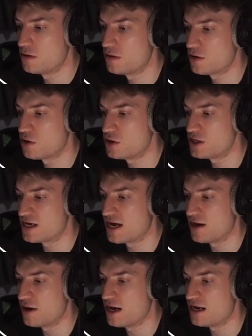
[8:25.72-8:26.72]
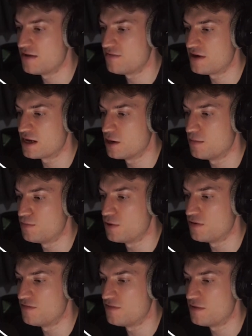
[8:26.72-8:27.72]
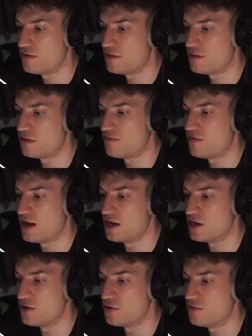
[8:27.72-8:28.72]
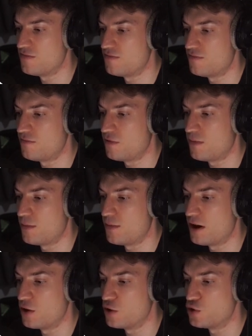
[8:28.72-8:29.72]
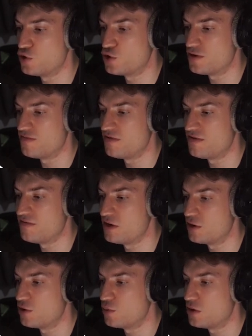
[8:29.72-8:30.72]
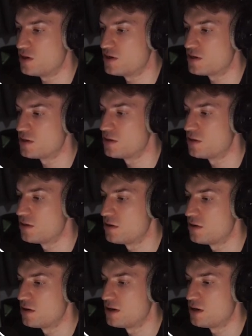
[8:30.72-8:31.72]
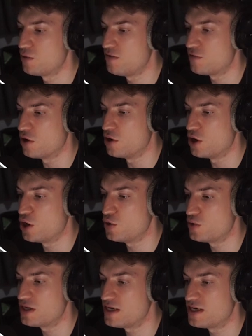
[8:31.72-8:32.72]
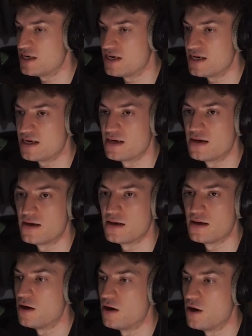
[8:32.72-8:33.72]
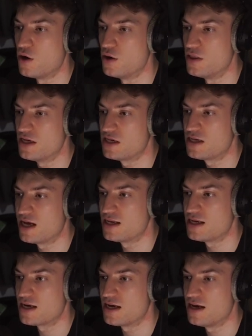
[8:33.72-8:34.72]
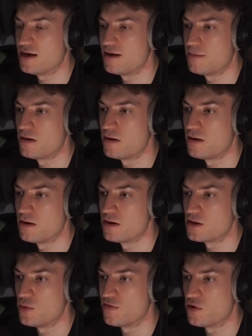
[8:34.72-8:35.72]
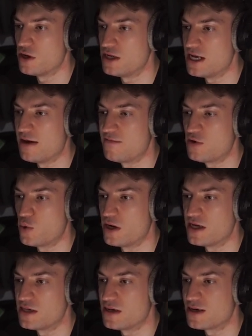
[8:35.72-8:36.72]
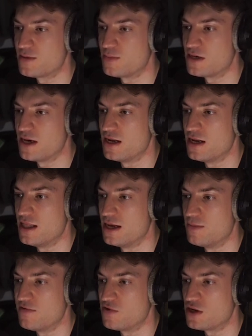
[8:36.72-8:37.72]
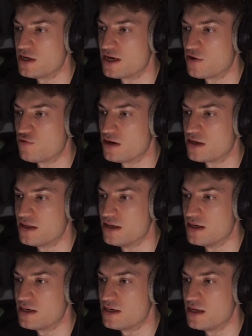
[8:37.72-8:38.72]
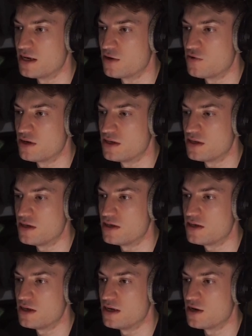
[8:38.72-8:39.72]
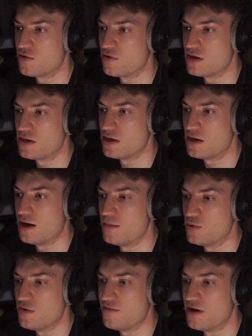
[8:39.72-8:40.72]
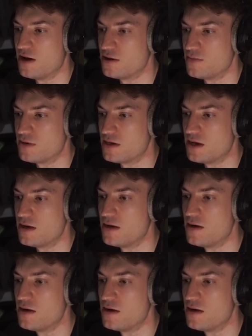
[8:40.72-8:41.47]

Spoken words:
cutting out anything above the value from about 150 onwards. We've got an OTT on this setting here. So we've got depth 26%, and then we've just increased this and increased this and increased the time to 1000%